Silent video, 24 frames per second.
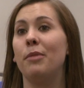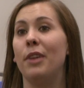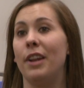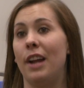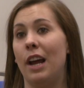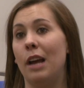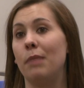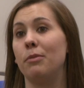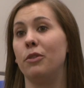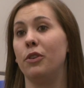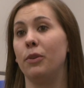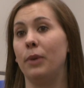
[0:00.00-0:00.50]
that
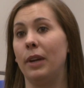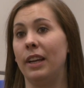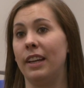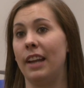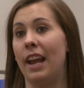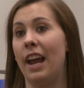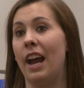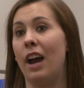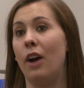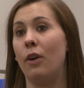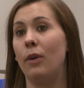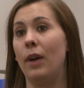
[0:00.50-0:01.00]
I'm doing
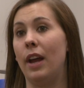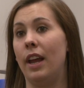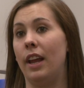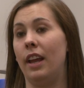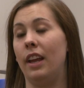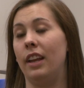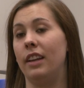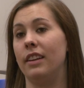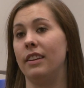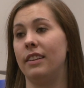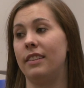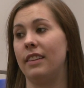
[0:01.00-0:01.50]
now,
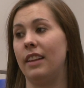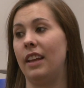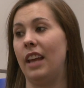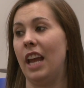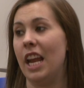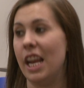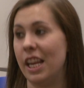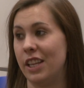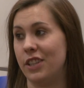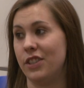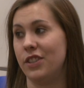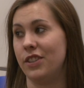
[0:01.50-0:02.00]
and
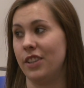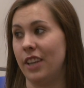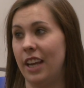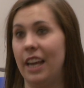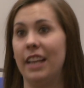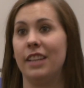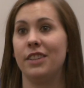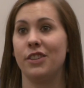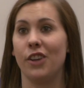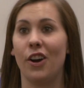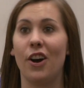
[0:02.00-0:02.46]
it's, it's